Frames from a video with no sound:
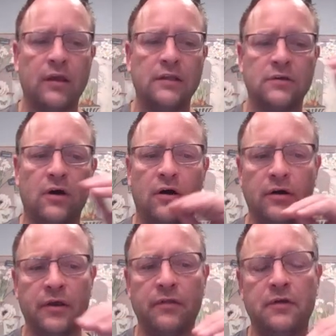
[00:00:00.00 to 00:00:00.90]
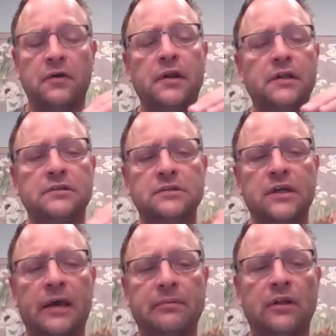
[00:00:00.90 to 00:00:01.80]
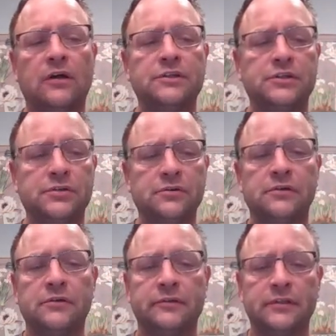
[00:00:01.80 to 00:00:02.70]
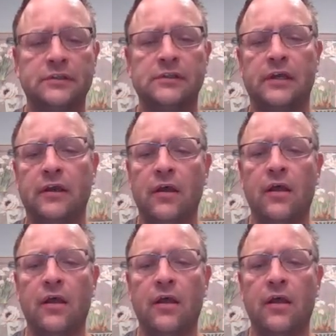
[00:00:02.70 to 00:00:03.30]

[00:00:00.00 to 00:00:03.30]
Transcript: It's all in there, and it's kept longitudinal to see